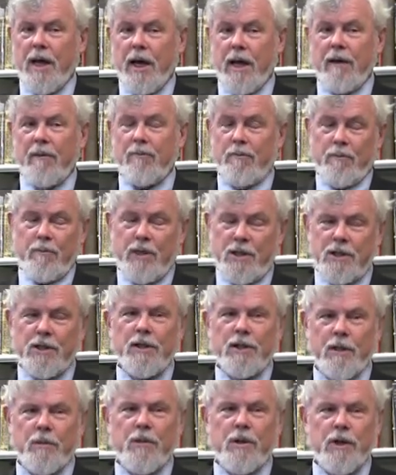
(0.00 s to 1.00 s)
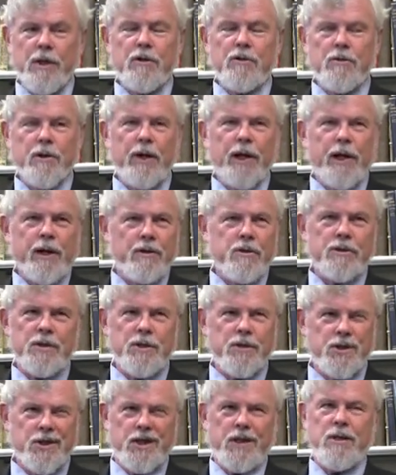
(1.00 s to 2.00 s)
And basically, within 20 years,
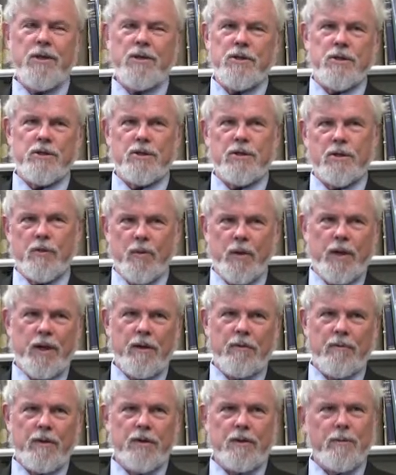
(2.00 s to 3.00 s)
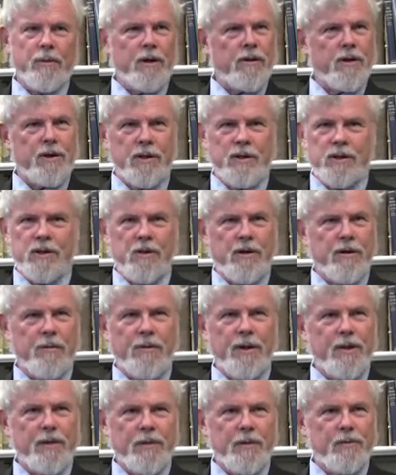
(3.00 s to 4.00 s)
he changes the way in which Americans thought
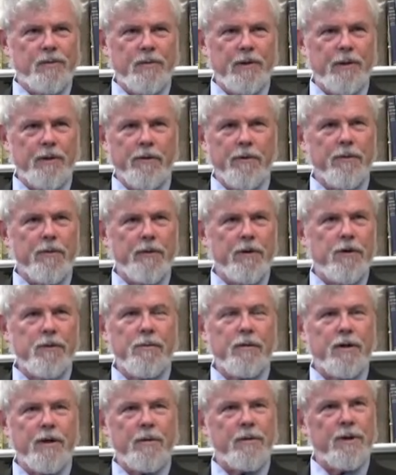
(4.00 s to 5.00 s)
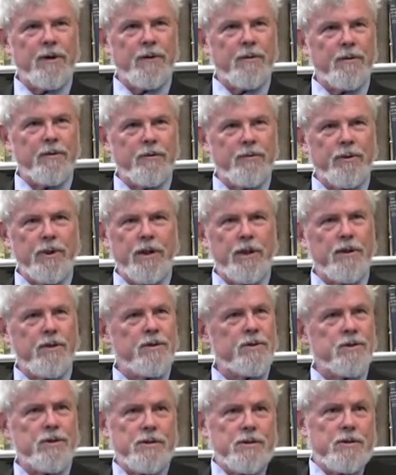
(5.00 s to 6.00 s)
about literary humor. I mean, oh. 20
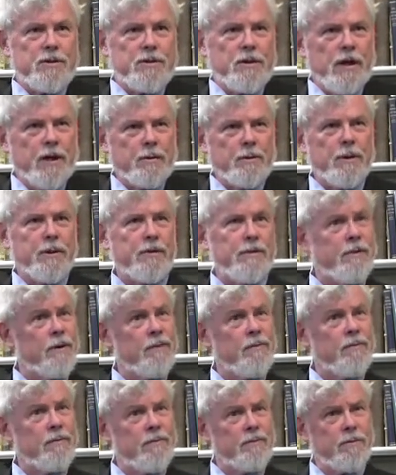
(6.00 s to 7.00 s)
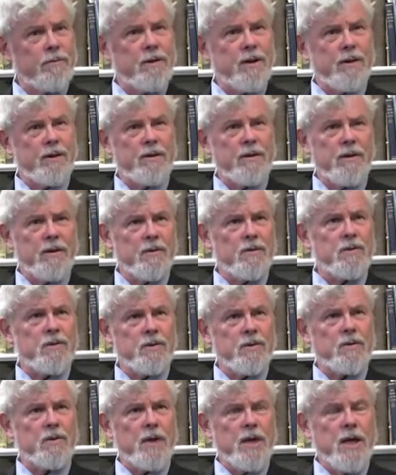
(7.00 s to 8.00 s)
years is how Huckleberry Finn from that, you know.
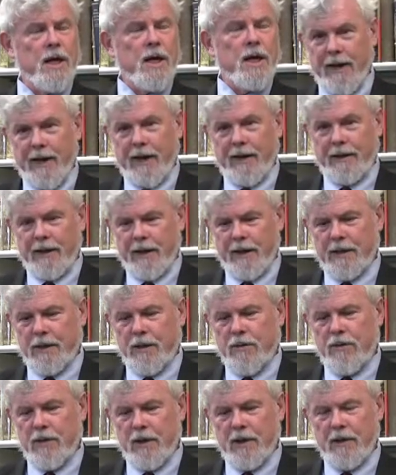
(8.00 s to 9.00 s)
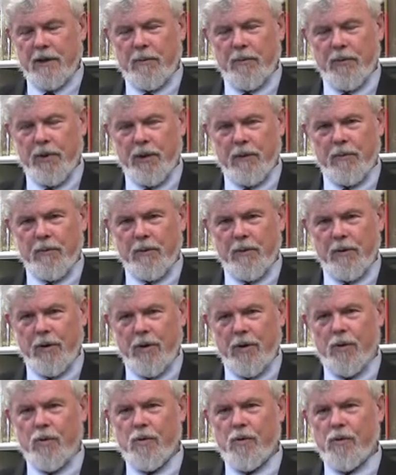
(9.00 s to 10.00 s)
So I think it's interesting that, that
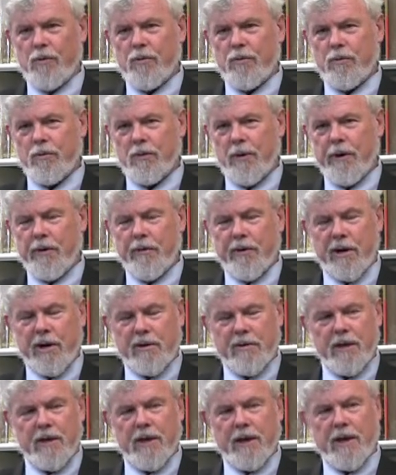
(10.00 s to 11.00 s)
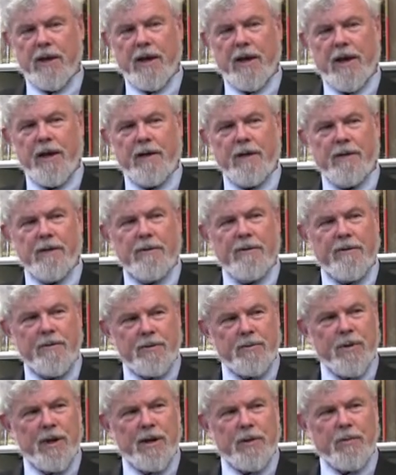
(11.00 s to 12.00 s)
no literary critic that I know
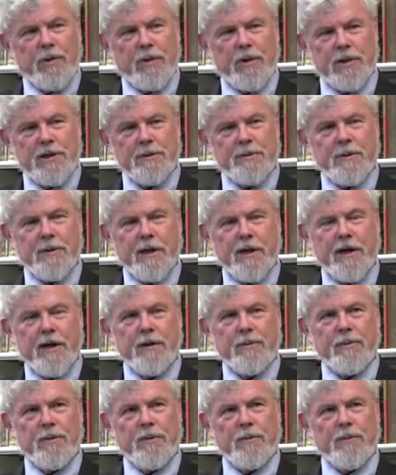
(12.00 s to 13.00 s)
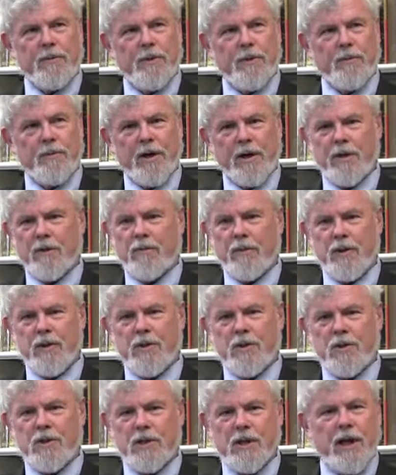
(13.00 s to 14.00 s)
has made a plausible argument that Mark
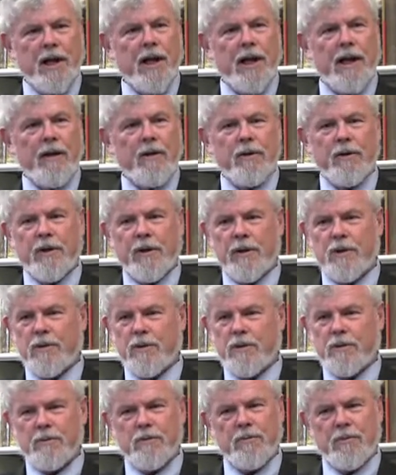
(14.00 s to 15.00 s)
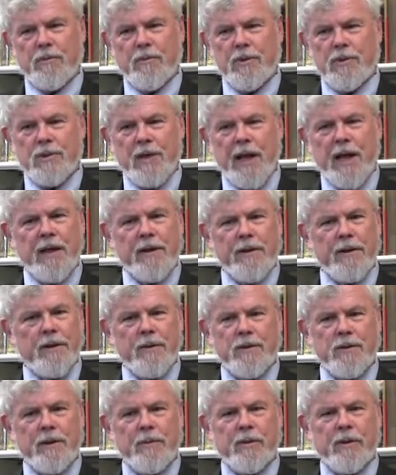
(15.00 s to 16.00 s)
Twain's style or his, his talent
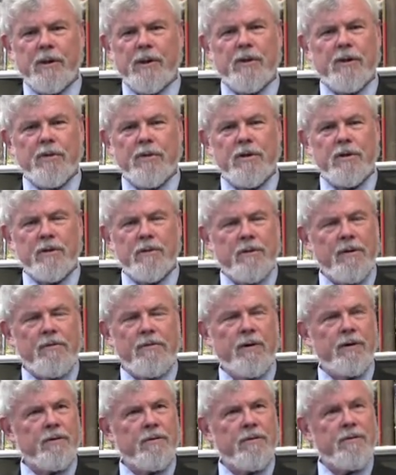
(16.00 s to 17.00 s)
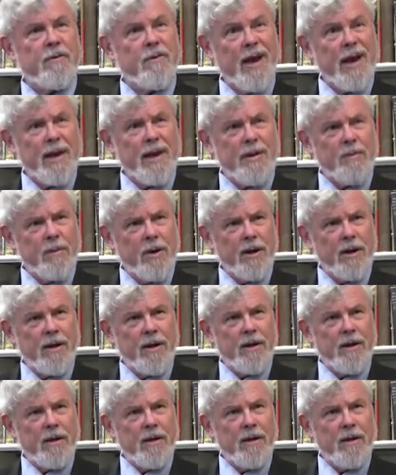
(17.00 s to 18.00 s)
is somehow or other derivative of
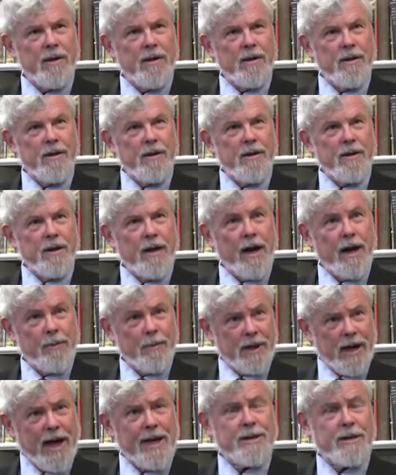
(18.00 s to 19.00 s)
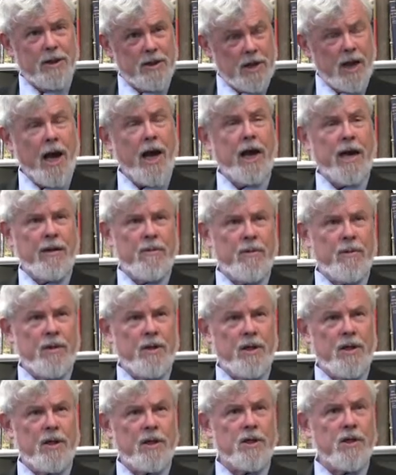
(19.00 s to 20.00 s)
anybody. I mean, at the time,
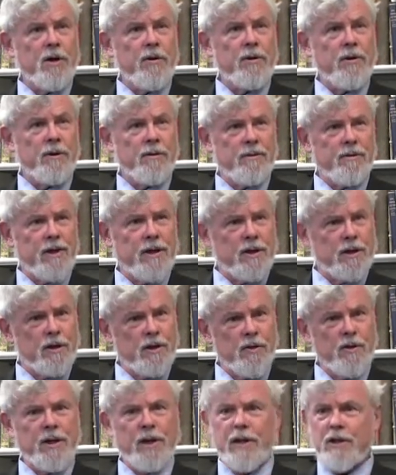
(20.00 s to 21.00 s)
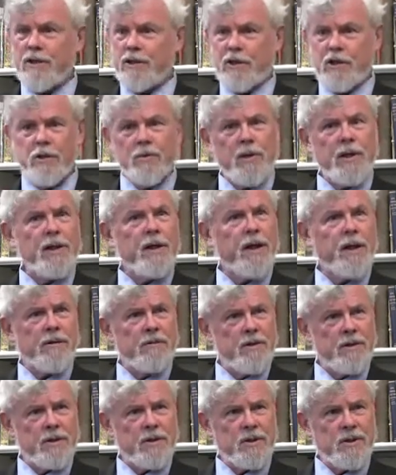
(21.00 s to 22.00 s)
he's known, he's known as sui
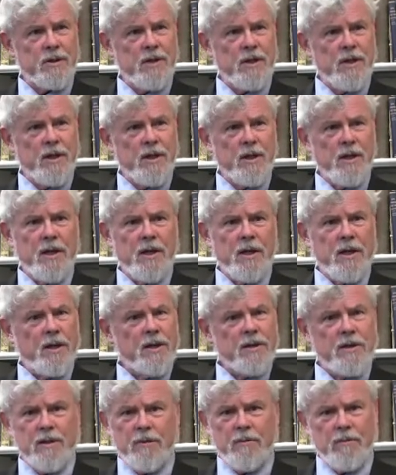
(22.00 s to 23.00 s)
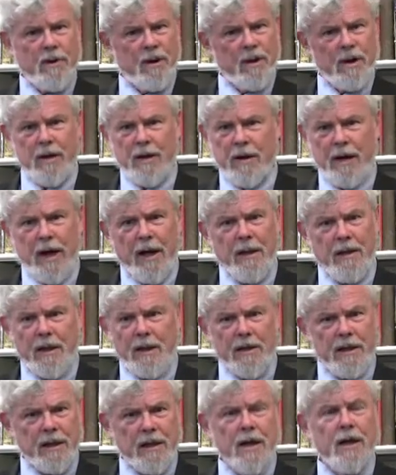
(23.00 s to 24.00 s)
generis, mm-hmm. sui, uh,
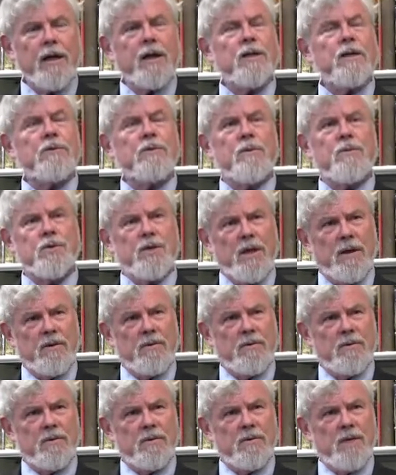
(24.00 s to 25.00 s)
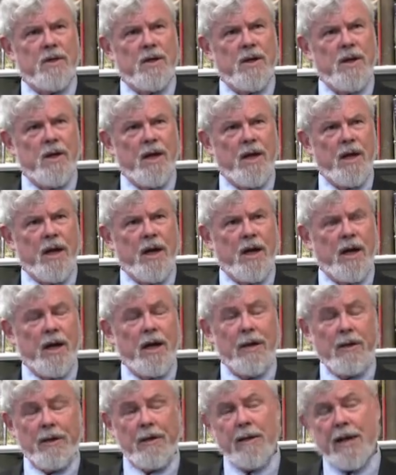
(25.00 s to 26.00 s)
uh thing unto himself. Yeah.
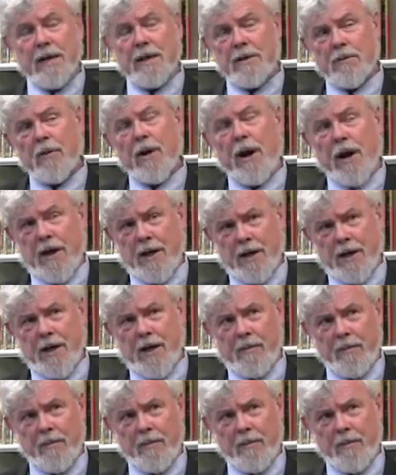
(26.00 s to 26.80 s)
And that's right.